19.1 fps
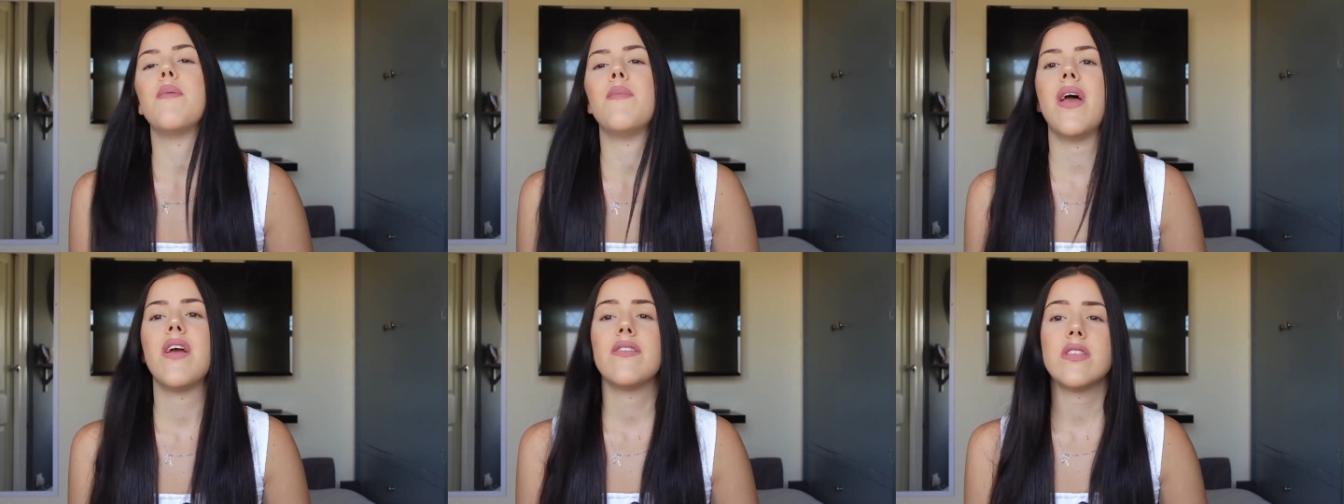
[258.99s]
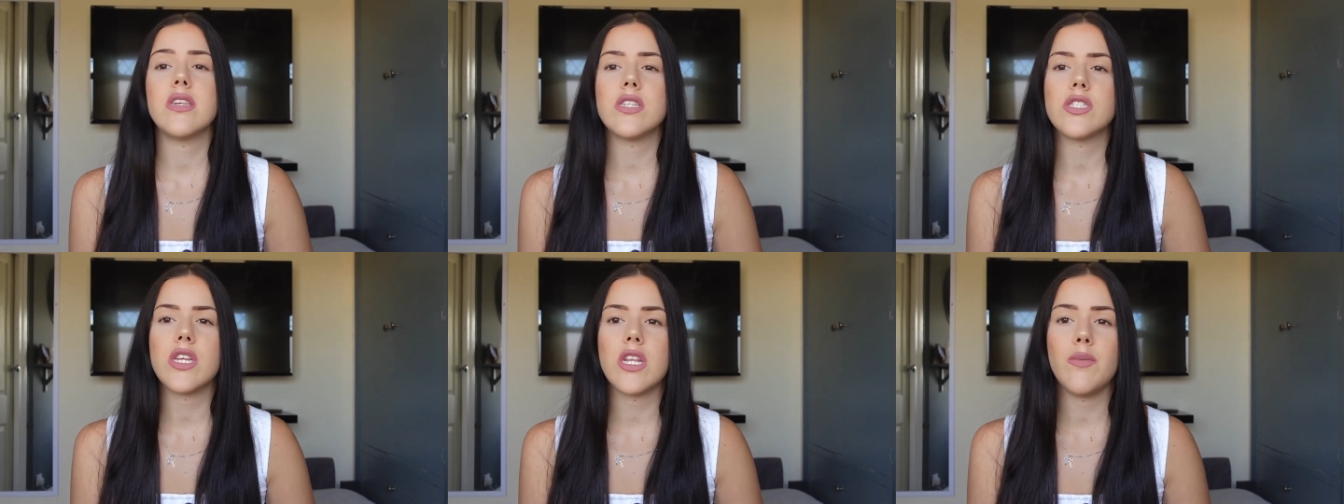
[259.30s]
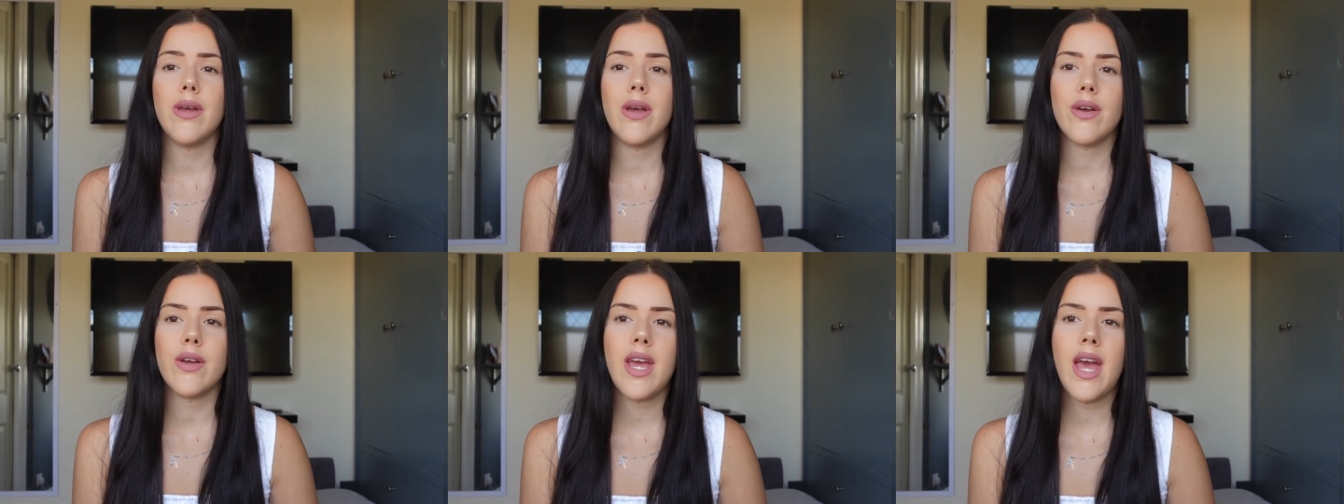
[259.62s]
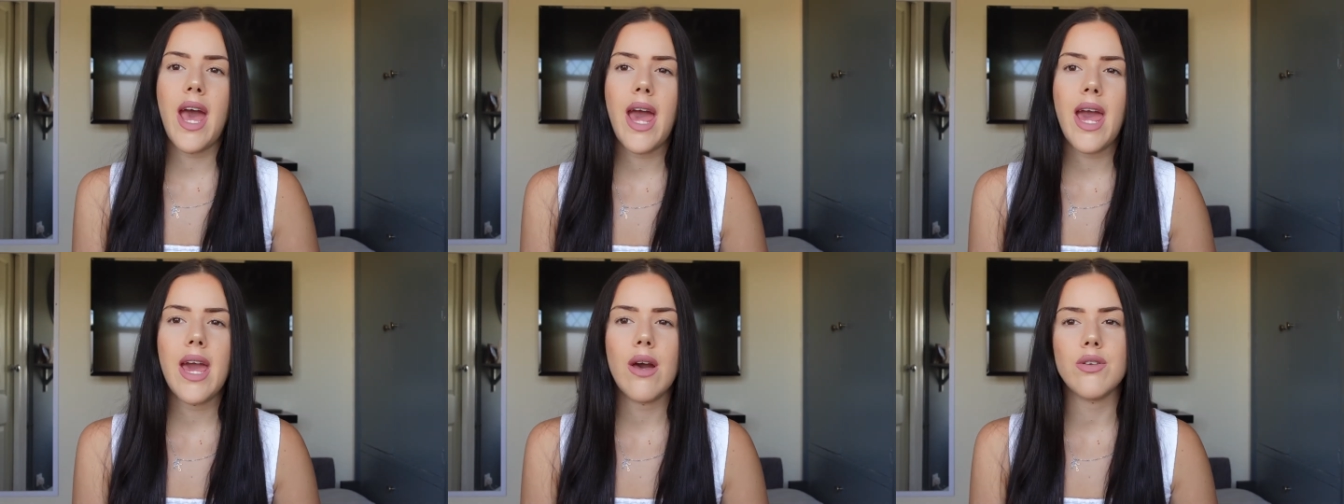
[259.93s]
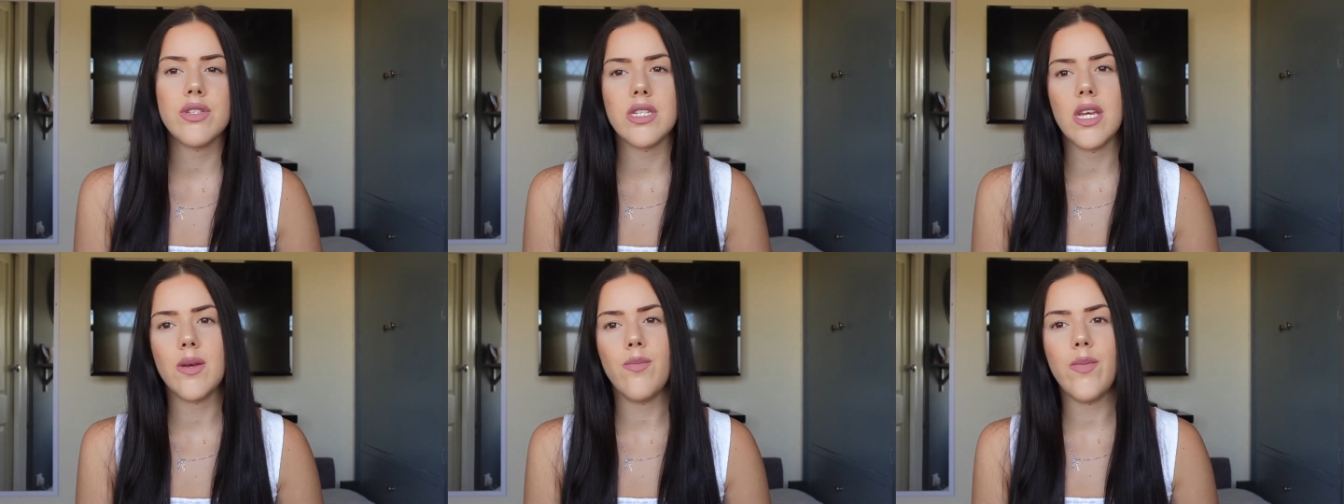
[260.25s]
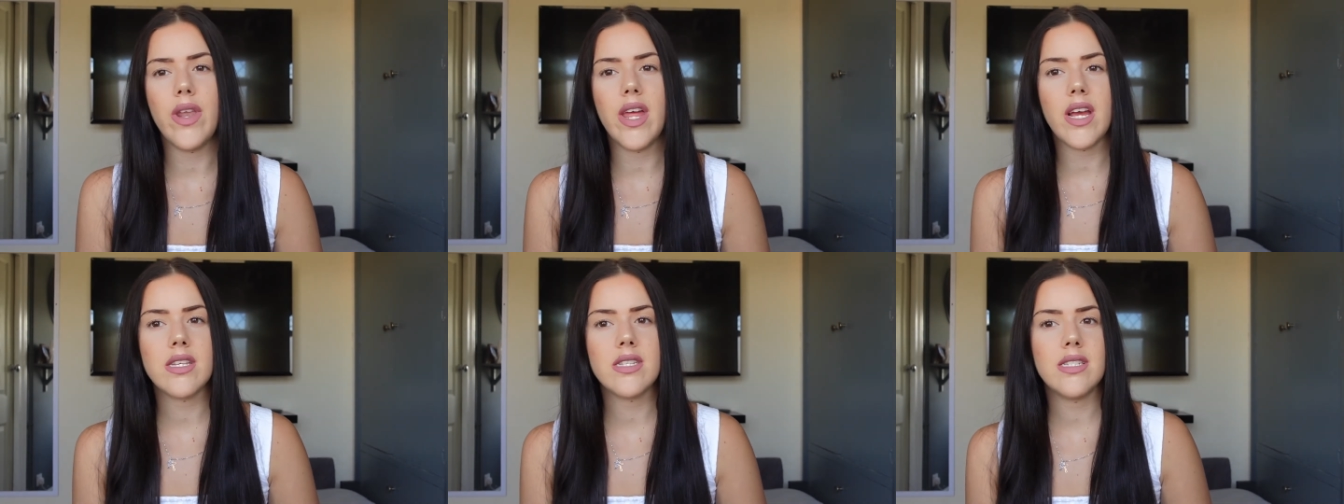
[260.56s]
everything's going to be okay, I'll see him
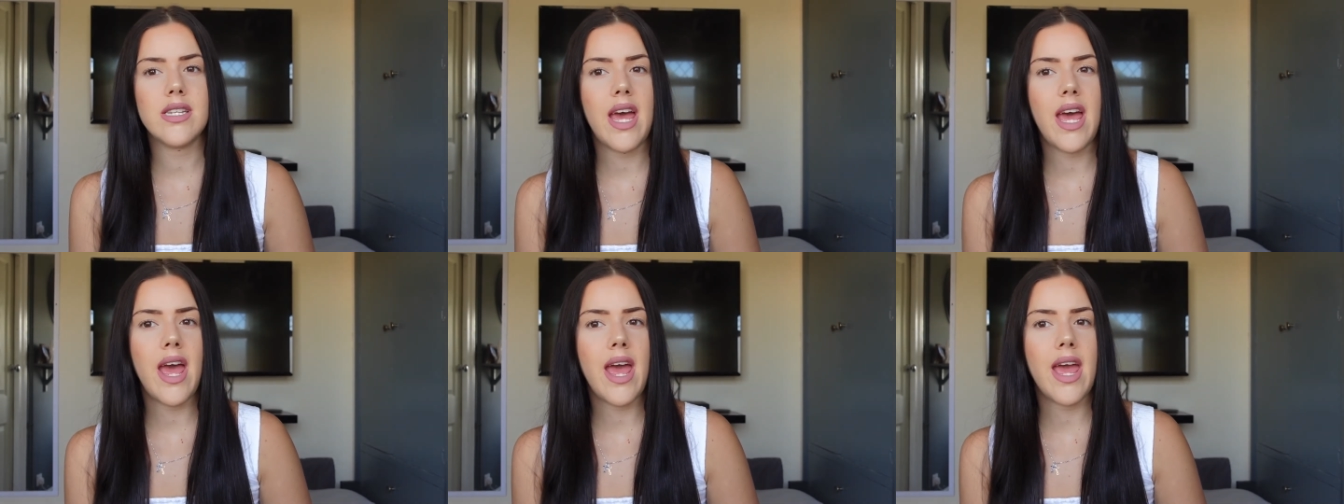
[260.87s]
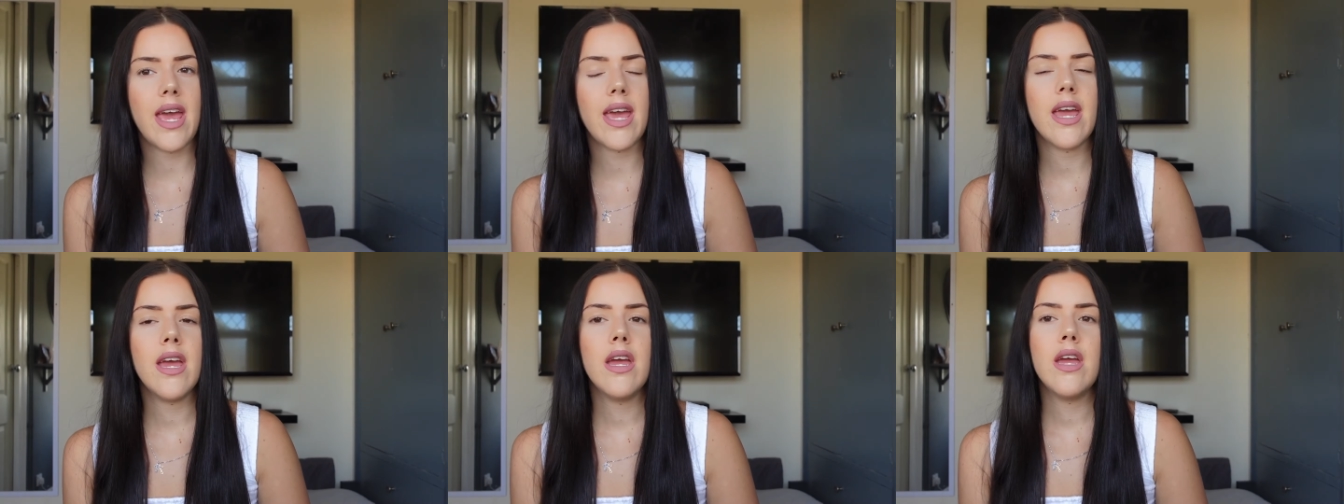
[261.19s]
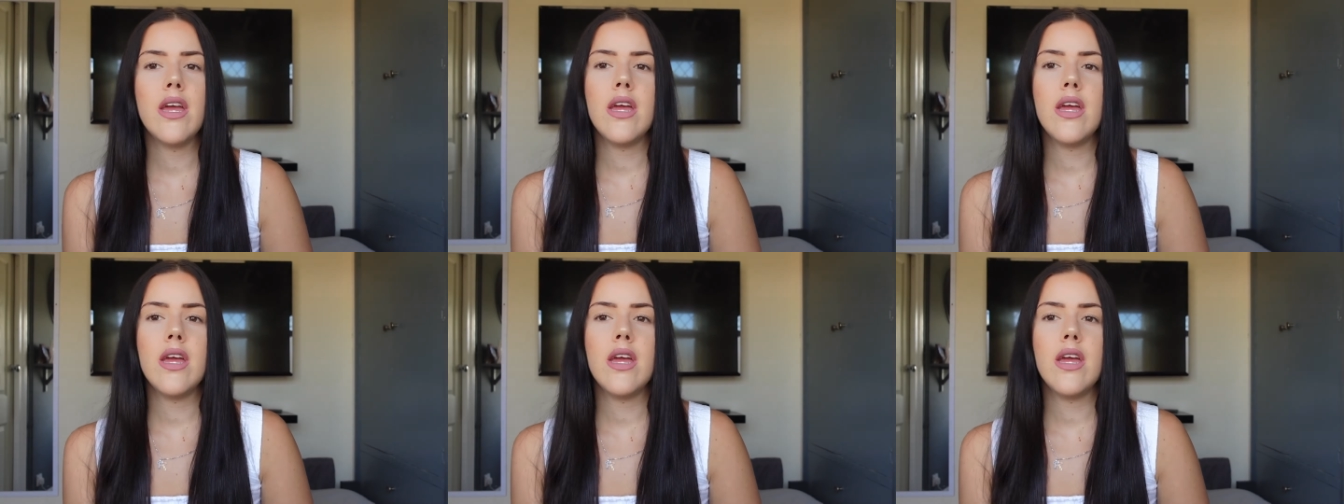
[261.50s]
the next day,